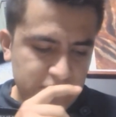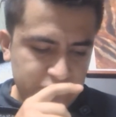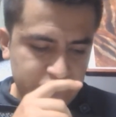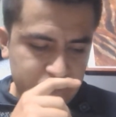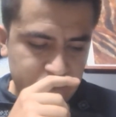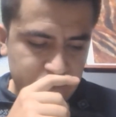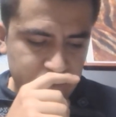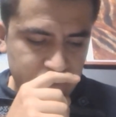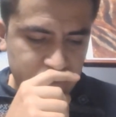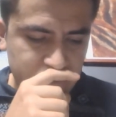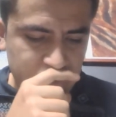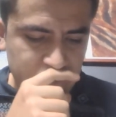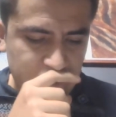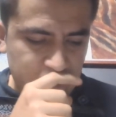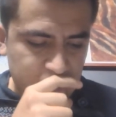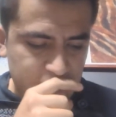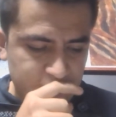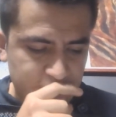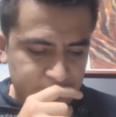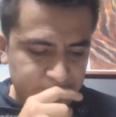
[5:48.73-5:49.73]
So
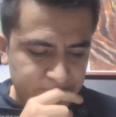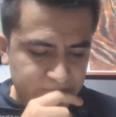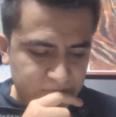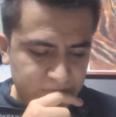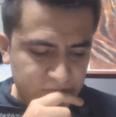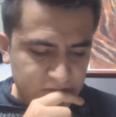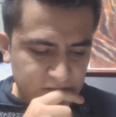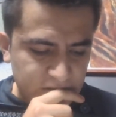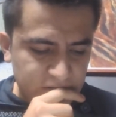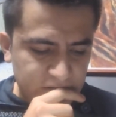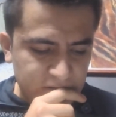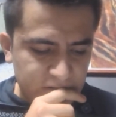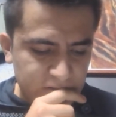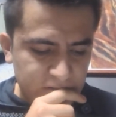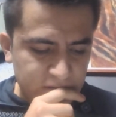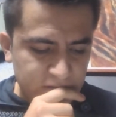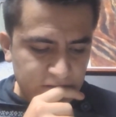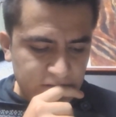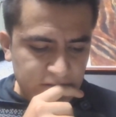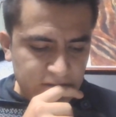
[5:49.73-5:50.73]
what's it
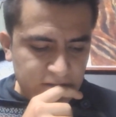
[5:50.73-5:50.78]
called?